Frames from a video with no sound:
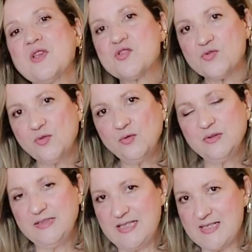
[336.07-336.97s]
Through
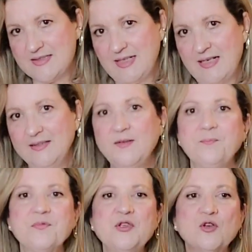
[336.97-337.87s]
this style,
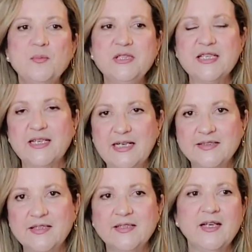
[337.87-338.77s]
you're
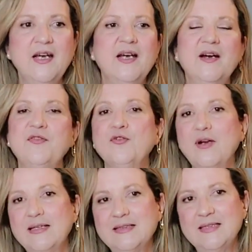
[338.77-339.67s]
communicating a
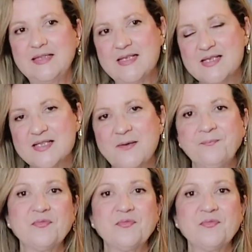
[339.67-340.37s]
friendliness,